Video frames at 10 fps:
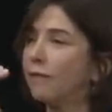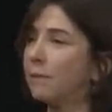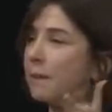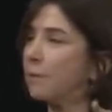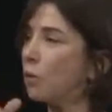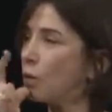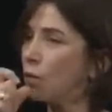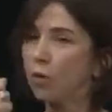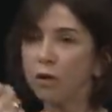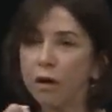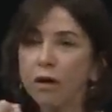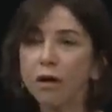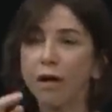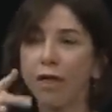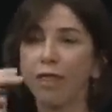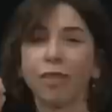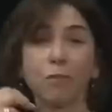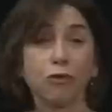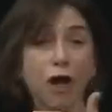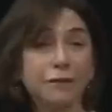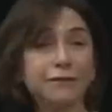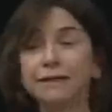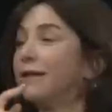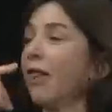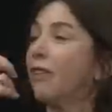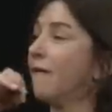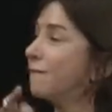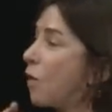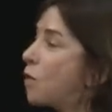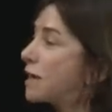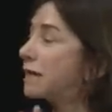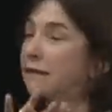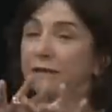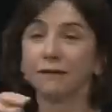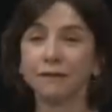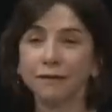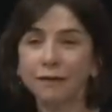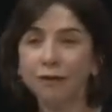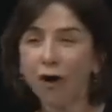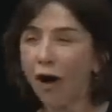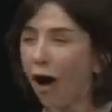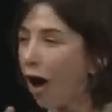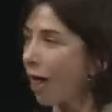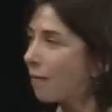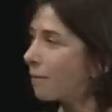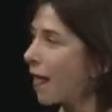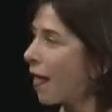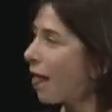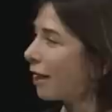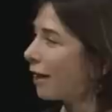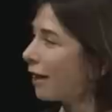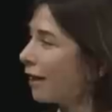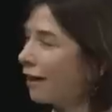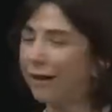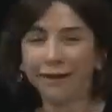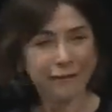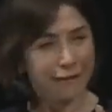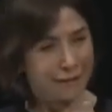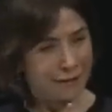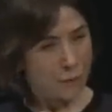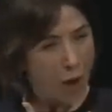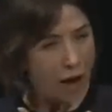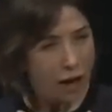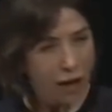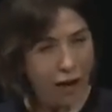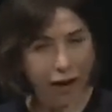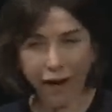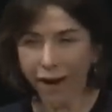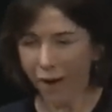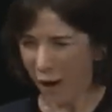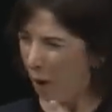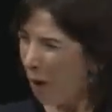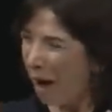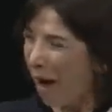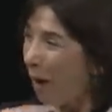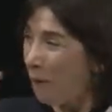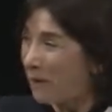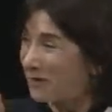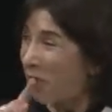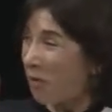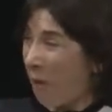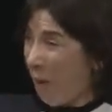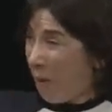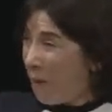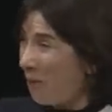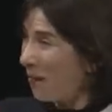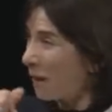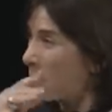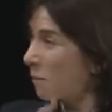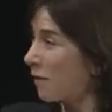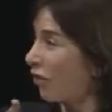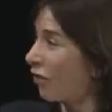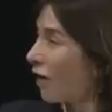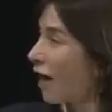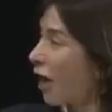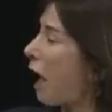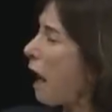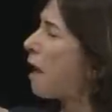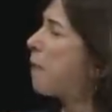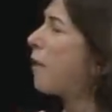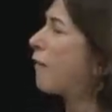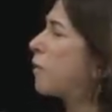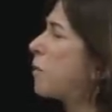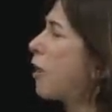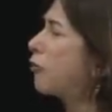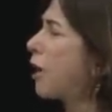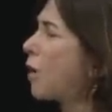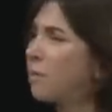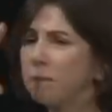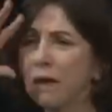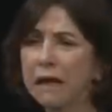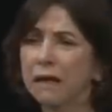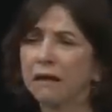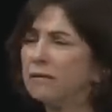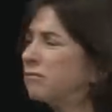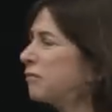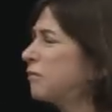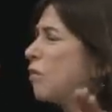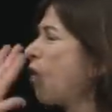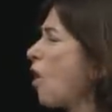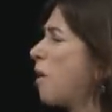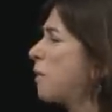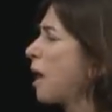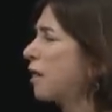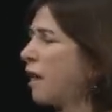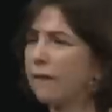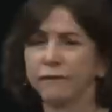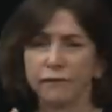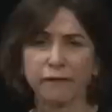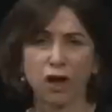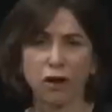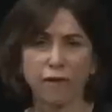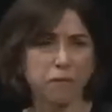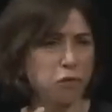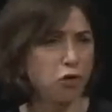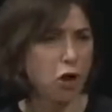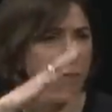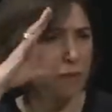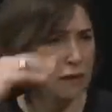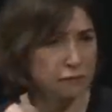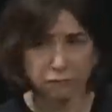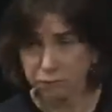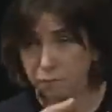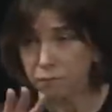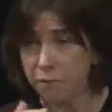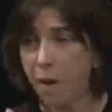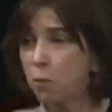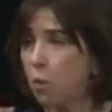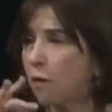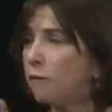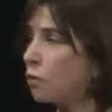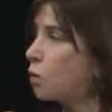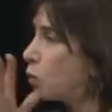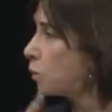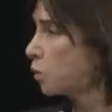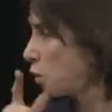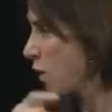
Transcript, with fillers: Right. But again, I was looking out at this room of people who had supported the process and the voting and everything, and it was all male. I was the only woman, literally the only woman in this room. And I'm very comfortable with men. I've grown up around men my whole life. I, I have no issue with that.